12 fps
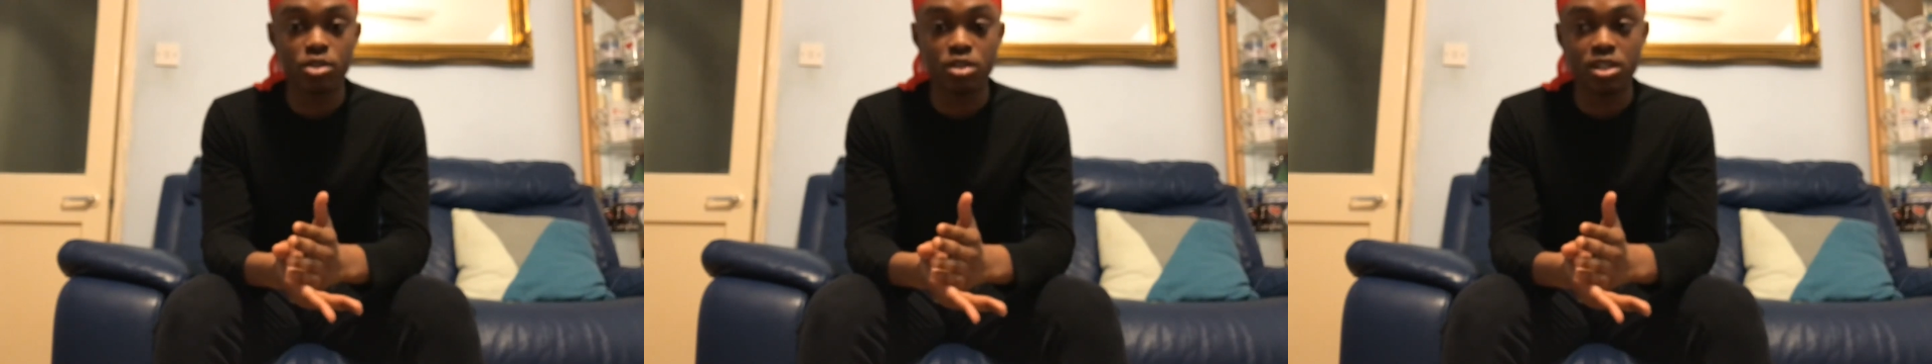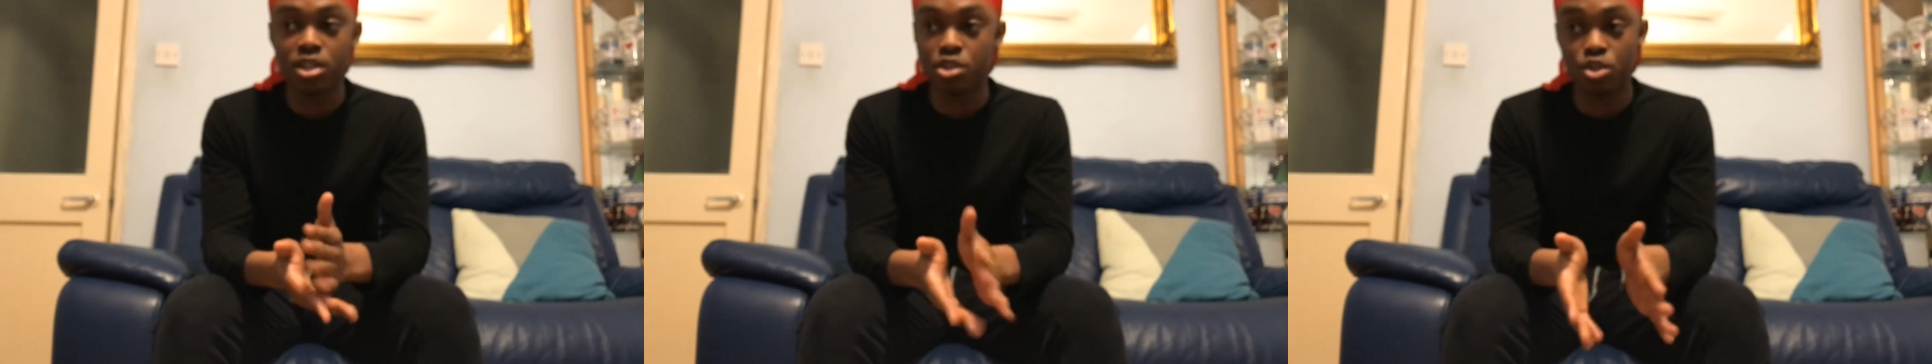
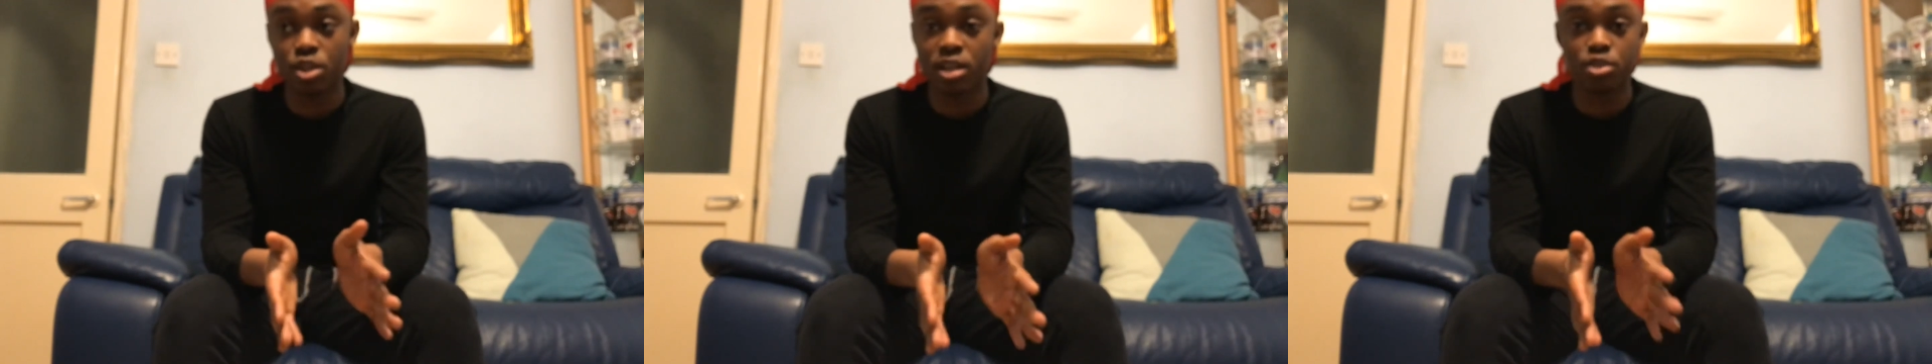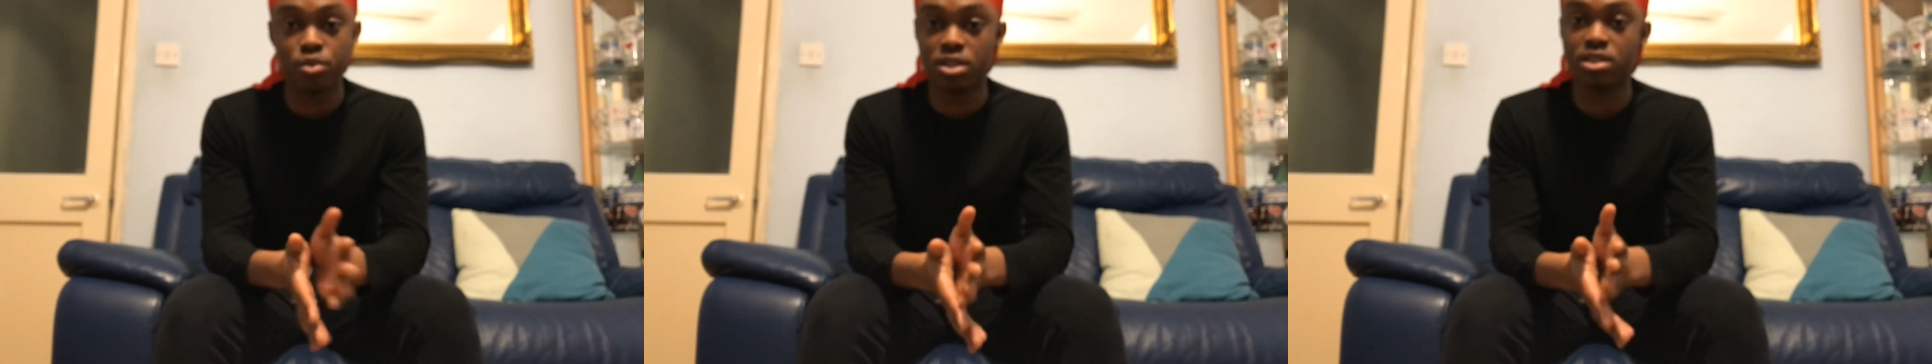unless you
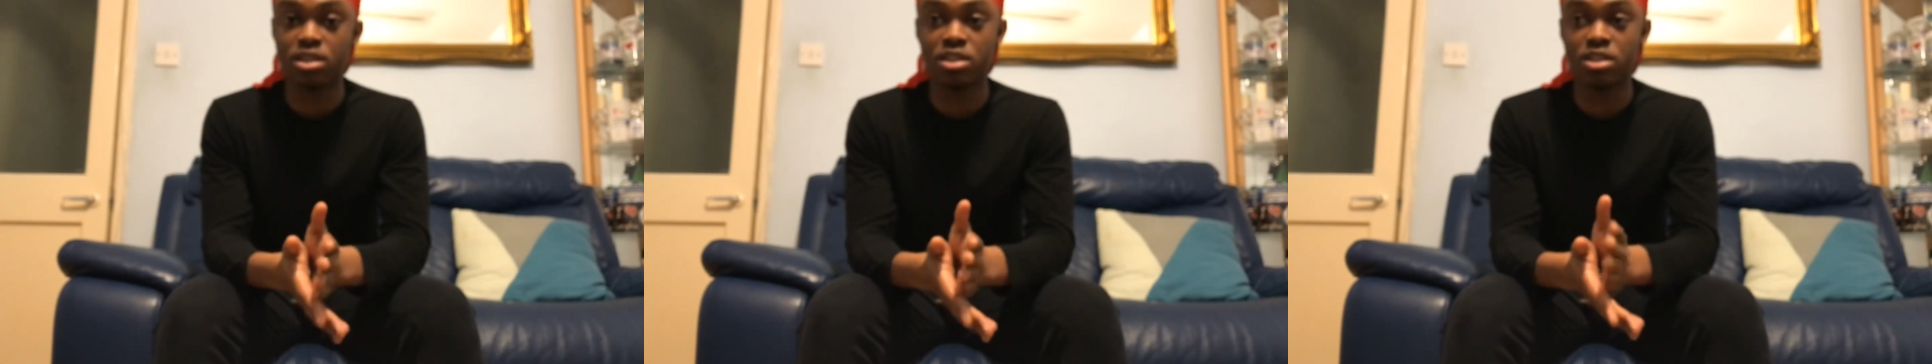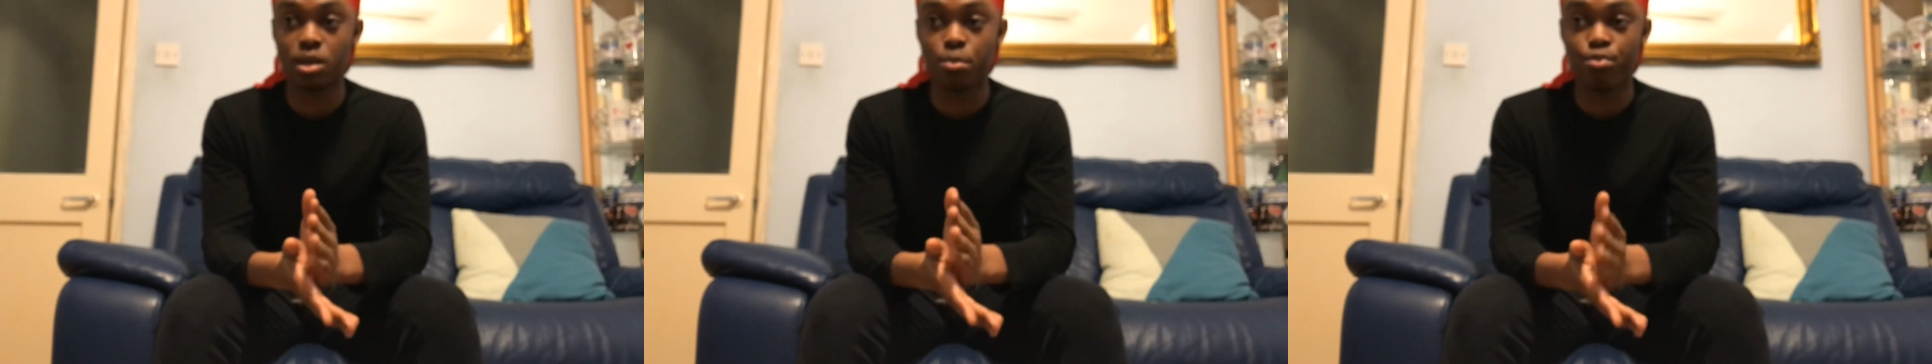guys went to the
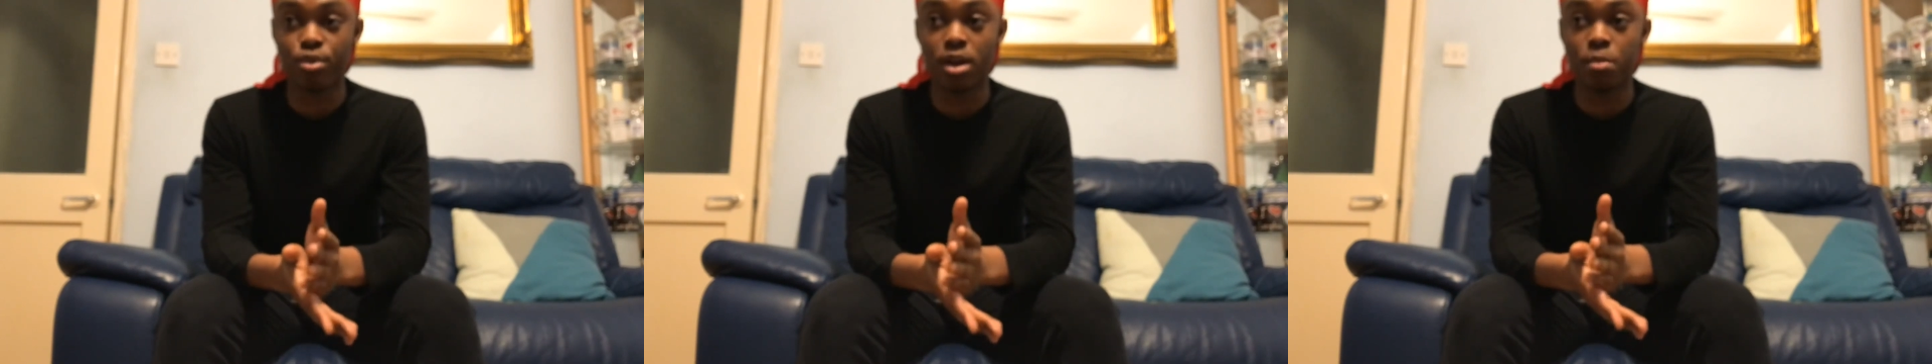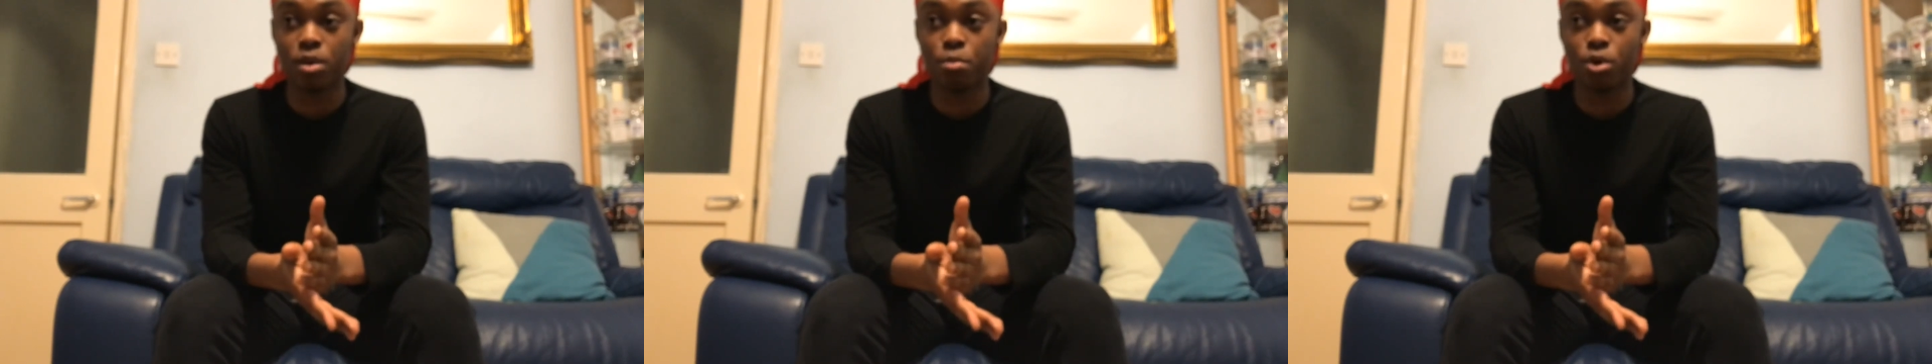same
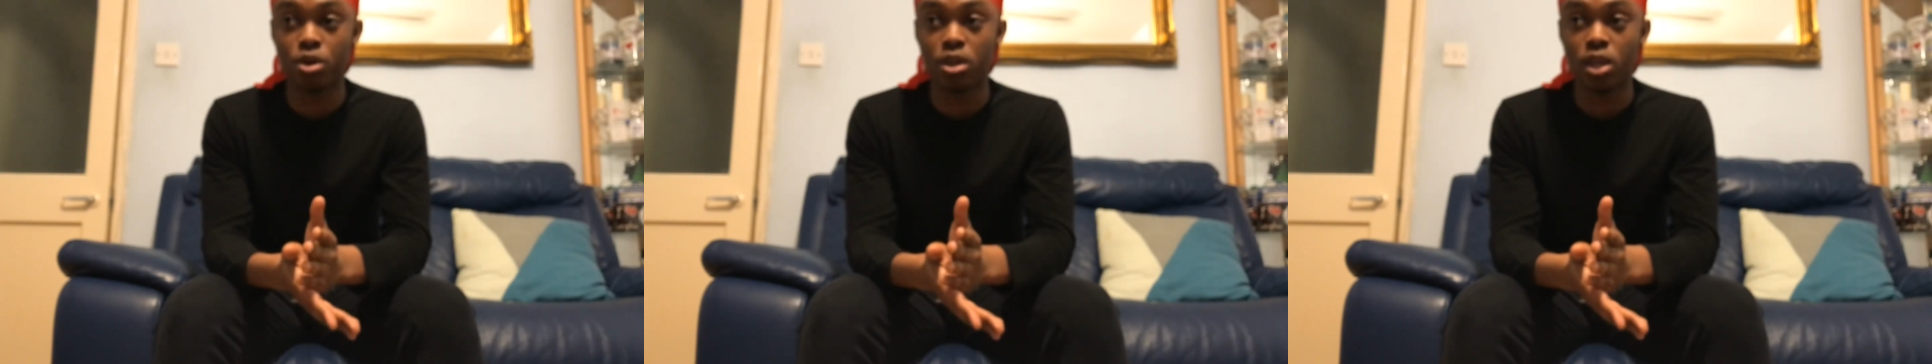primary. But